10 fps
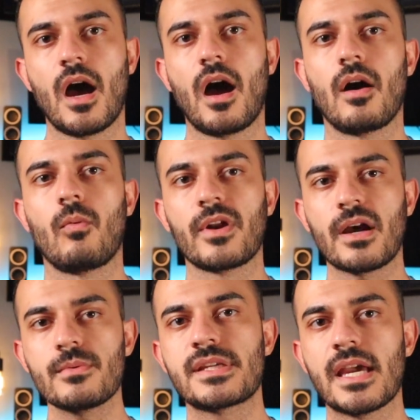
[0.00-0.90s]
When I
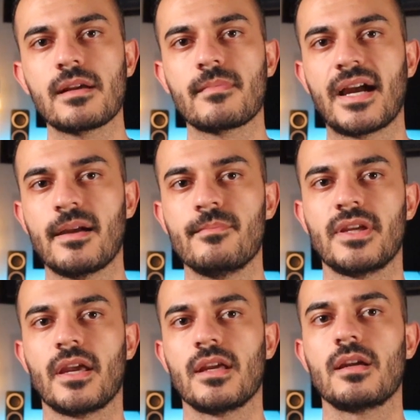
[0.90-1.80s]
was getting my
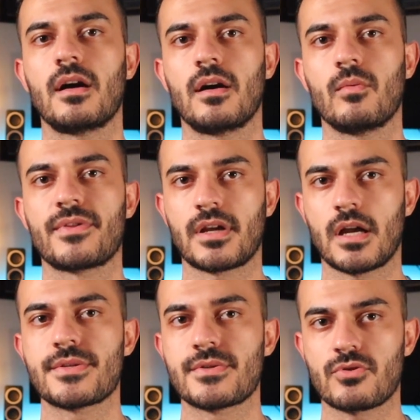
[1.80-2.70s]
MBA with a
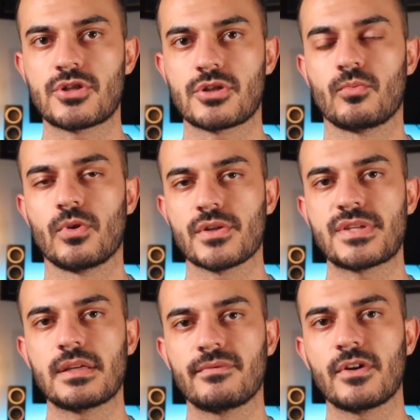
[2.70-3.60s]
concentration in real
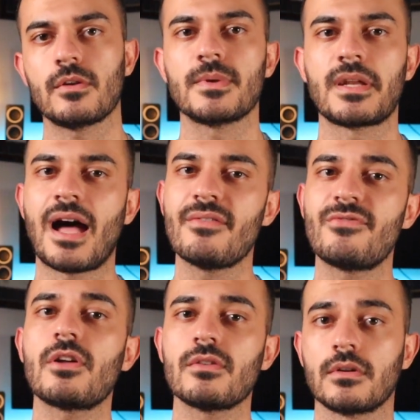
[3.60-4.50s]
estate development, I
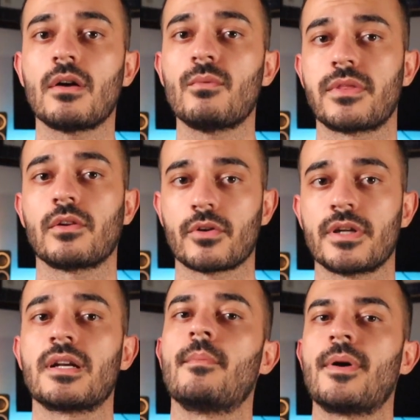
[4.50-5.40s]
fell in love with
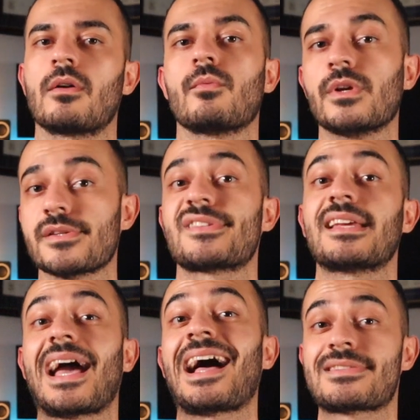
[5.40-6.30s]
learning about real
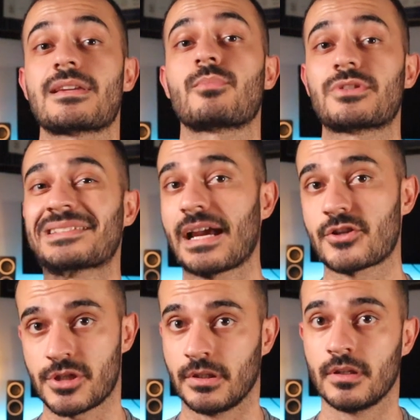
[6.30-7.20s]
estate asset
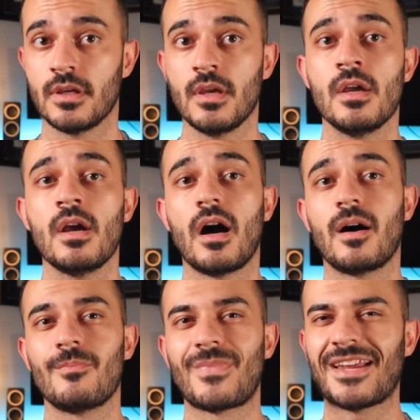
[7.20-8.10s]
protection.
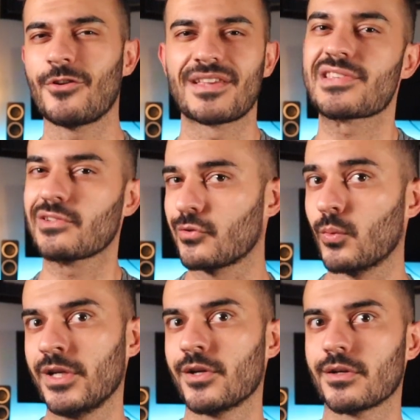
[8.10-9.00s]
I know that's a little
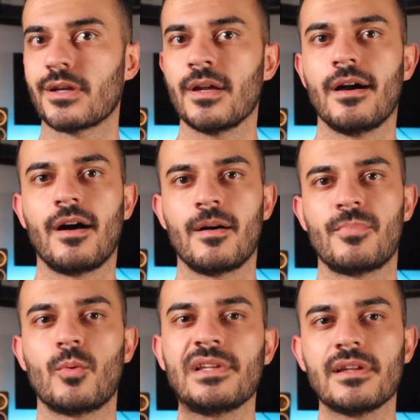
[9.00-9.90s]
weird,
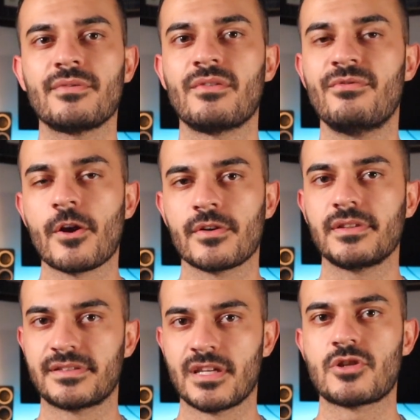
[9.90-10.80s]
but we live in a very
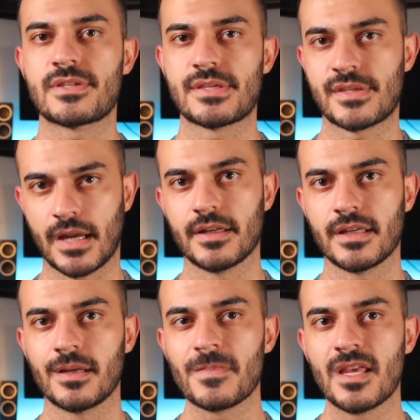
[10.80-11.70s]
litigious society,